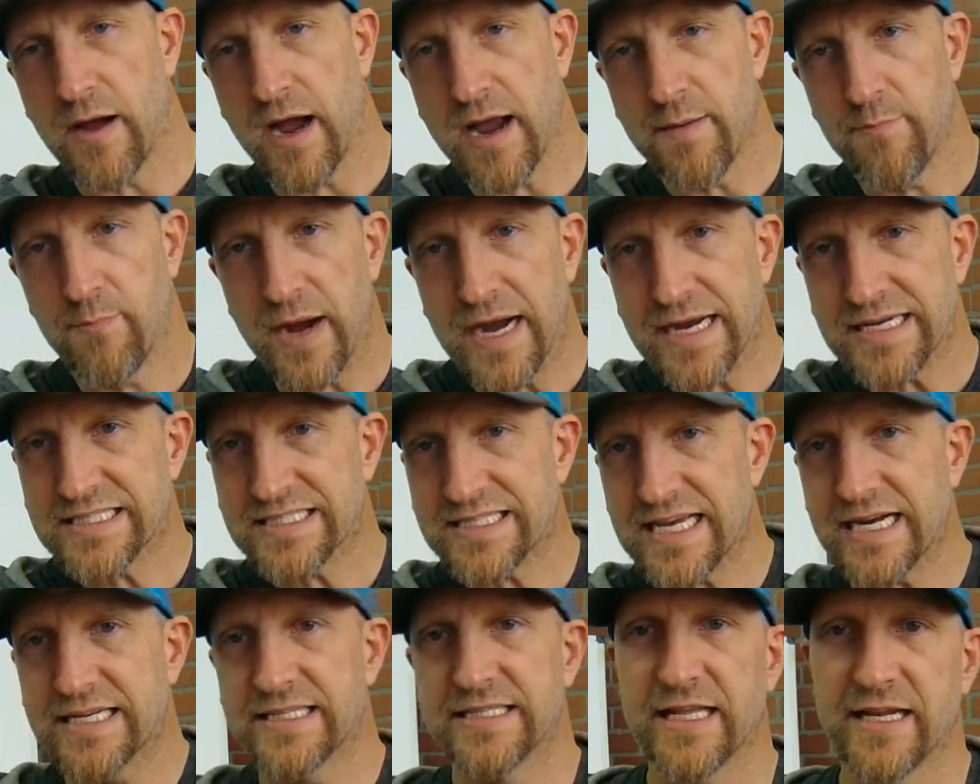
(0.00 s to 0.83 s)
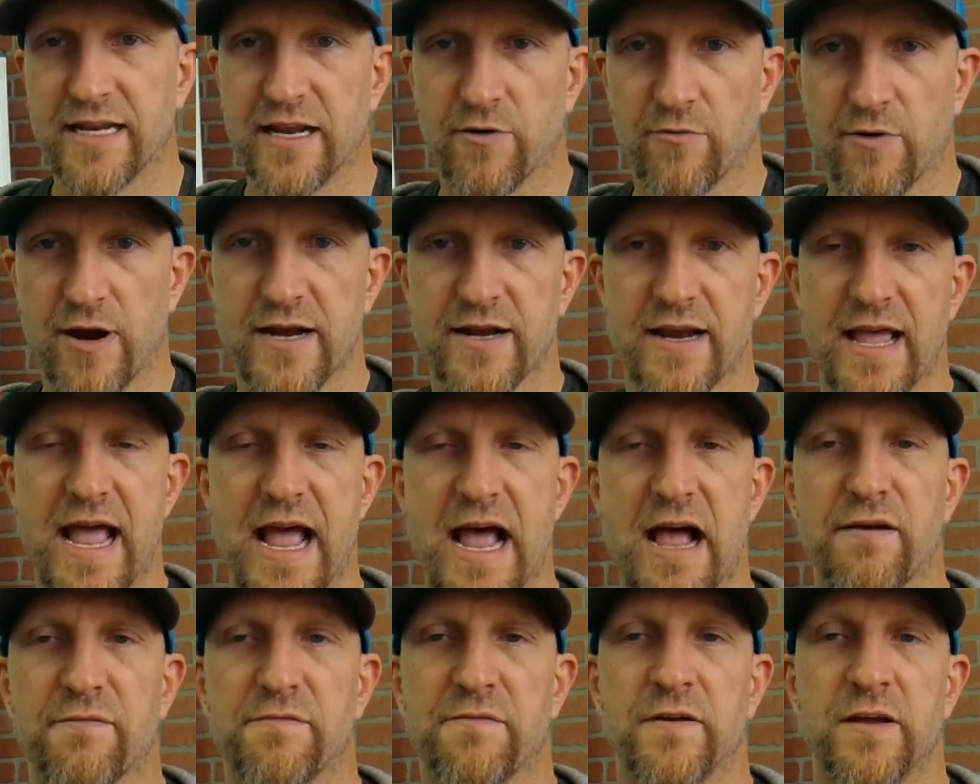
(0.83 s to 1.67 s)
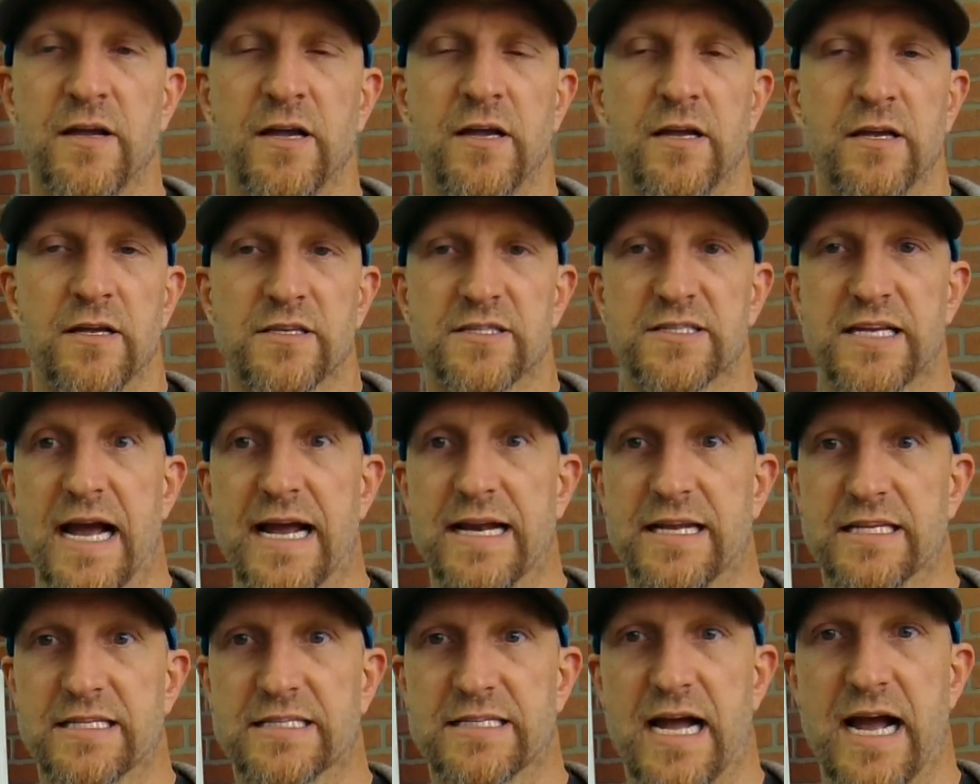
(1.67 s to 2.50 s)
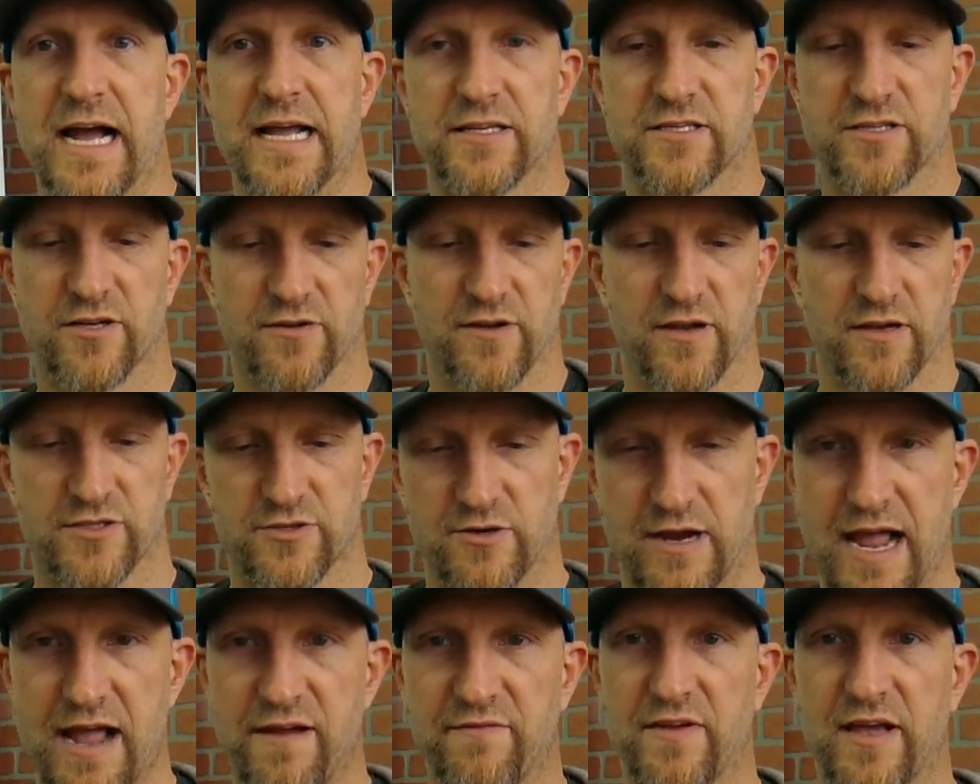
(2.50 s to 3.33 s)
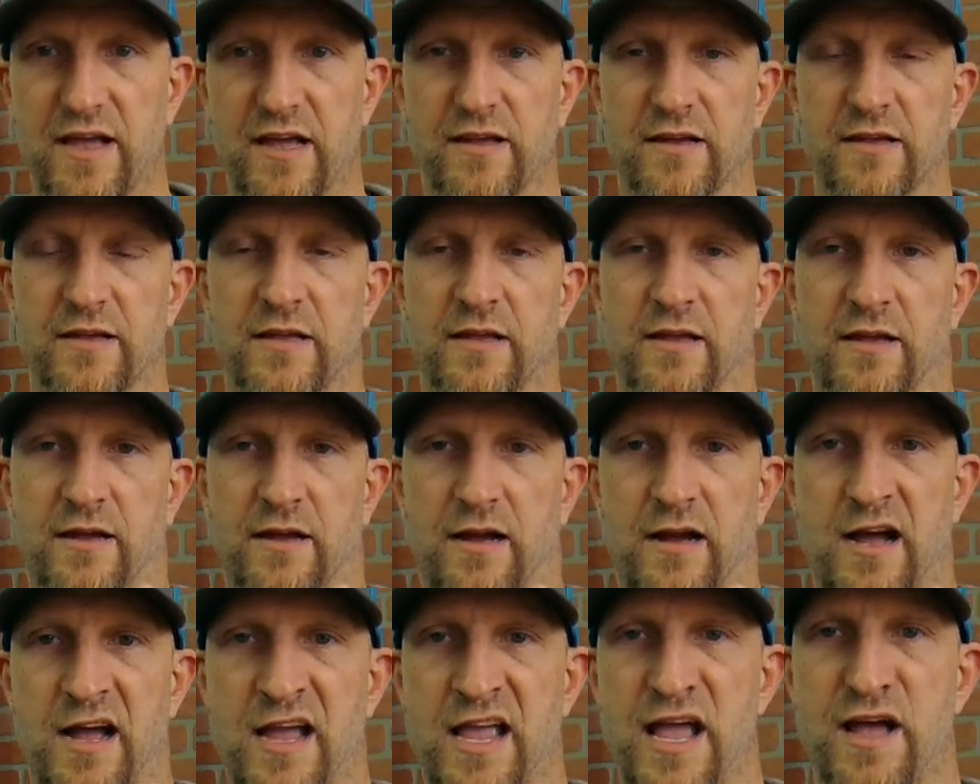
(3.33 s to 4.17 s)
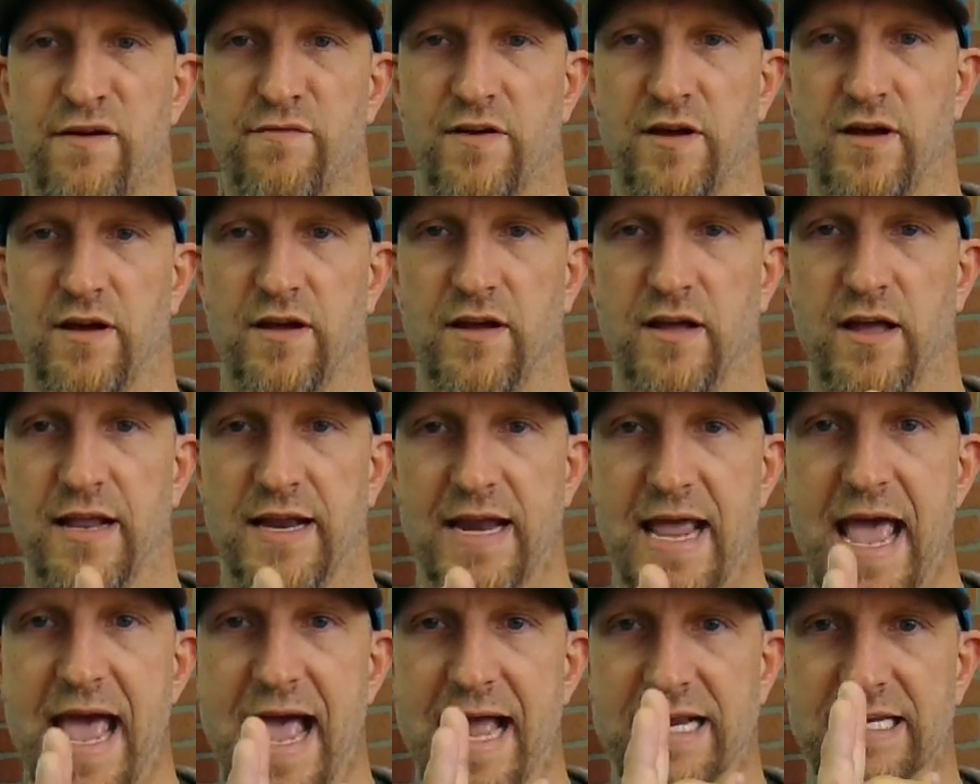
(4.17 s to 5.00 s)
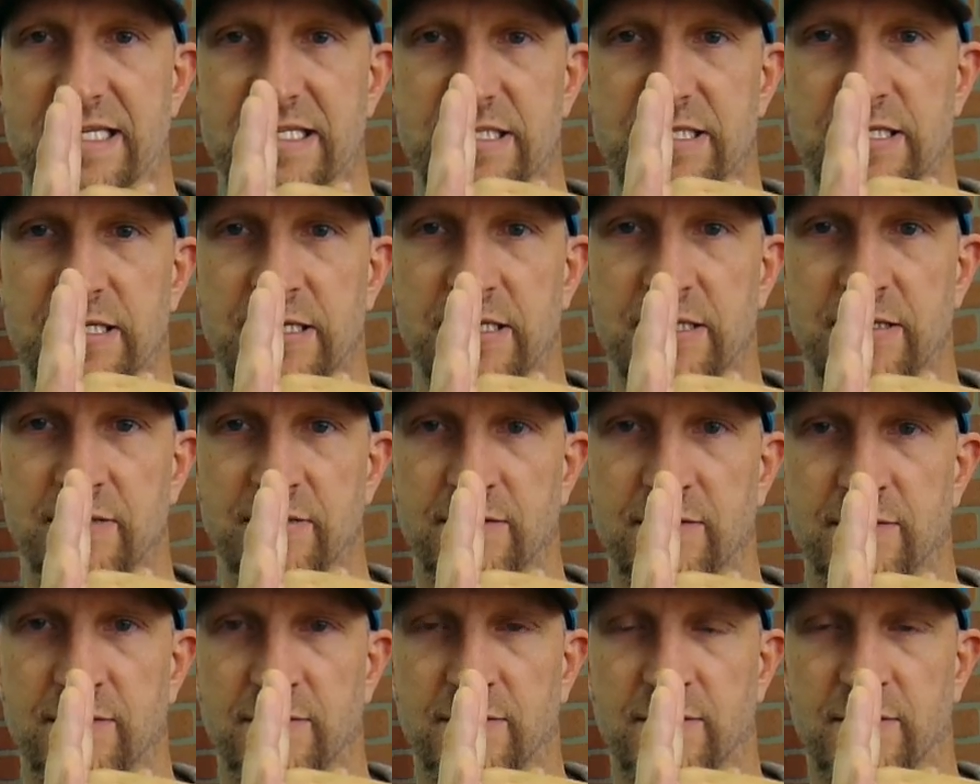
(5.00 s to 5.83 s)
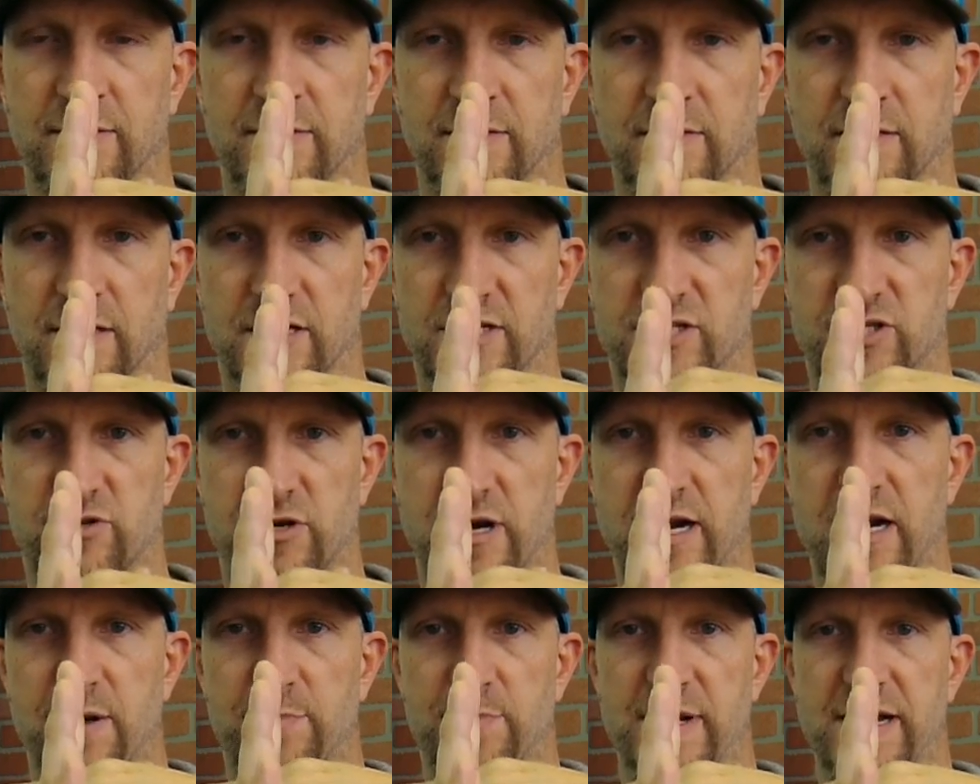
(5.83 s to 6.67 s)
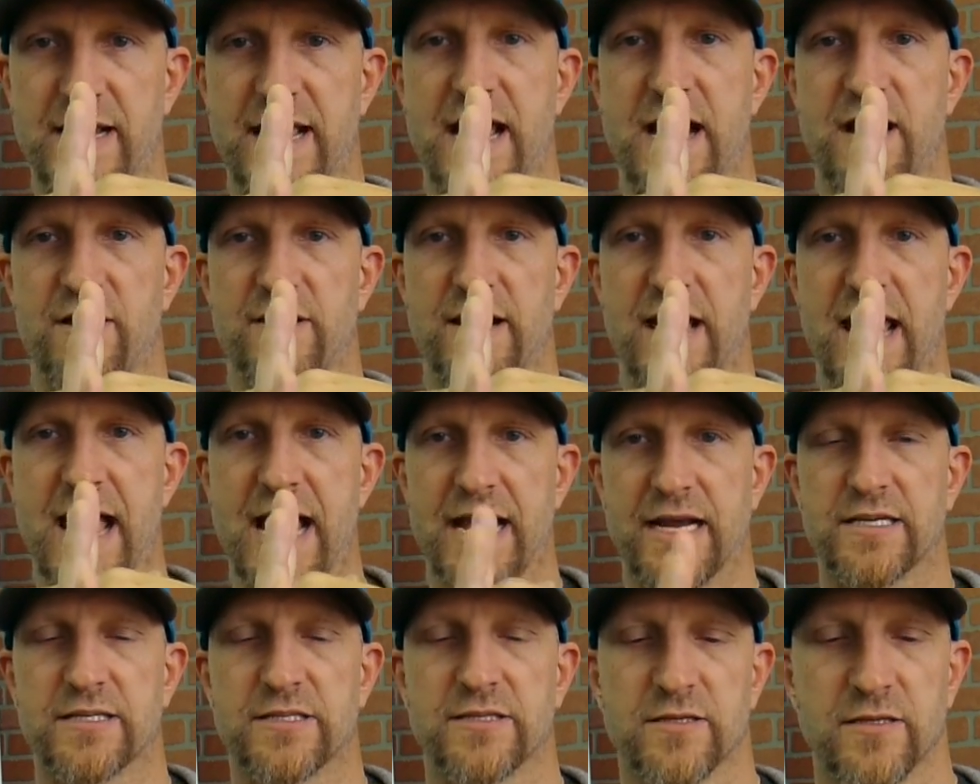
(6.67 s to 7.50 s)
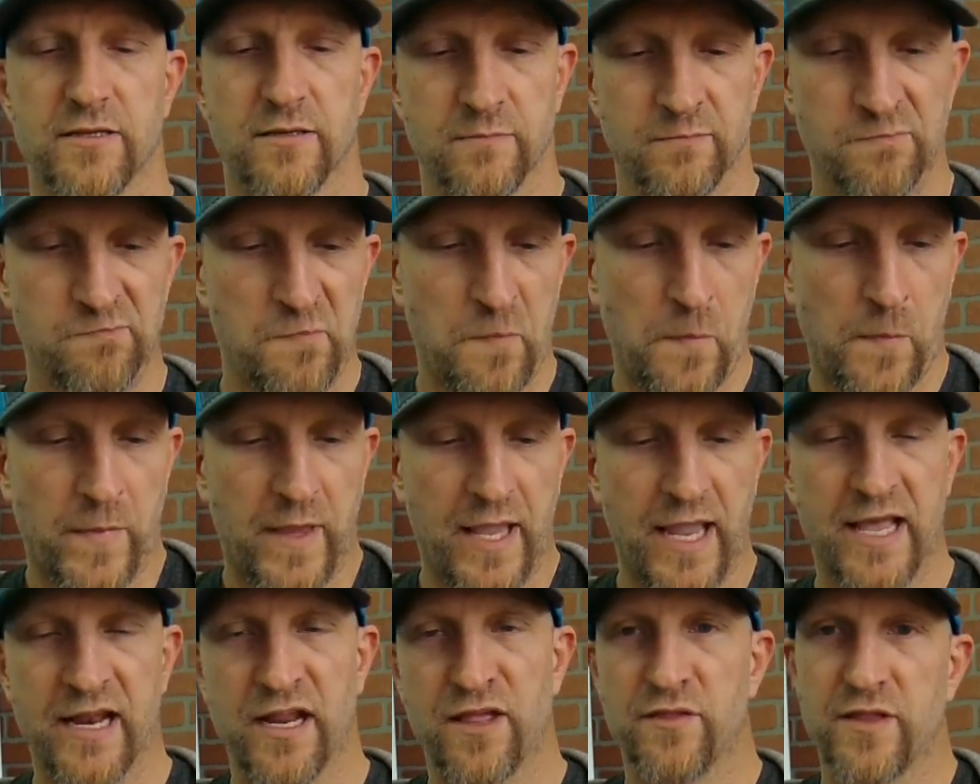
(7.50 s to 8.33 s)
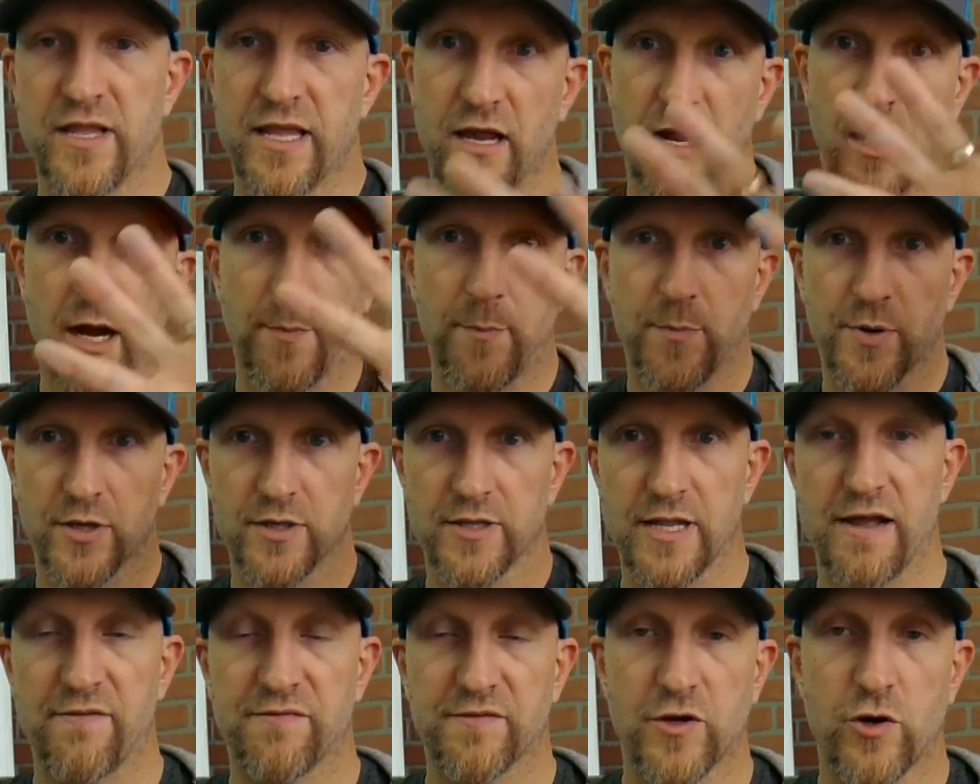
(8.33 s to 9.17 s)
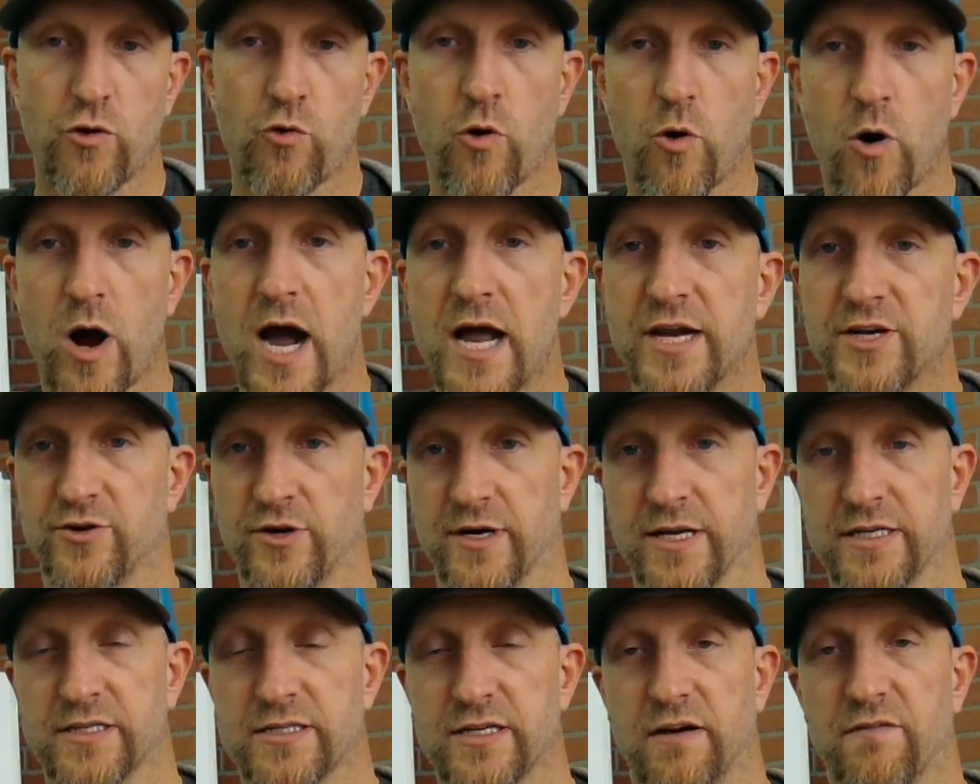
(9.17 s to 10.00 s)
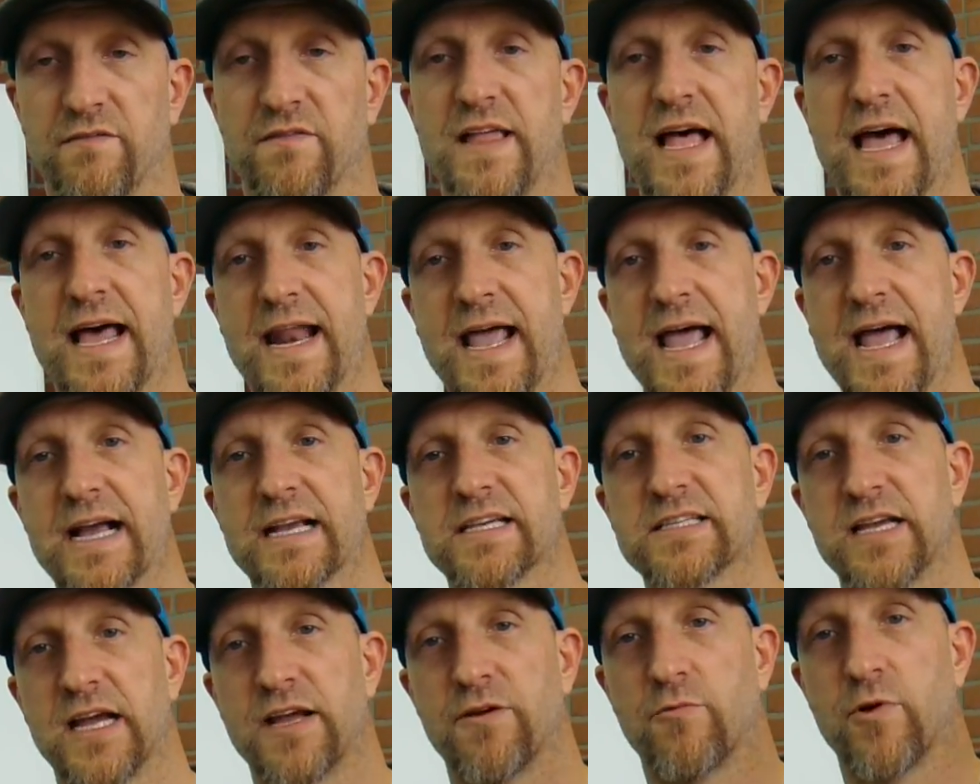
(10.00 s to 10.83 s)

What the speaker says: bisected it right in half, side to side. So I have an X, a straight up and down X. And in the upper left quadrant of that X, I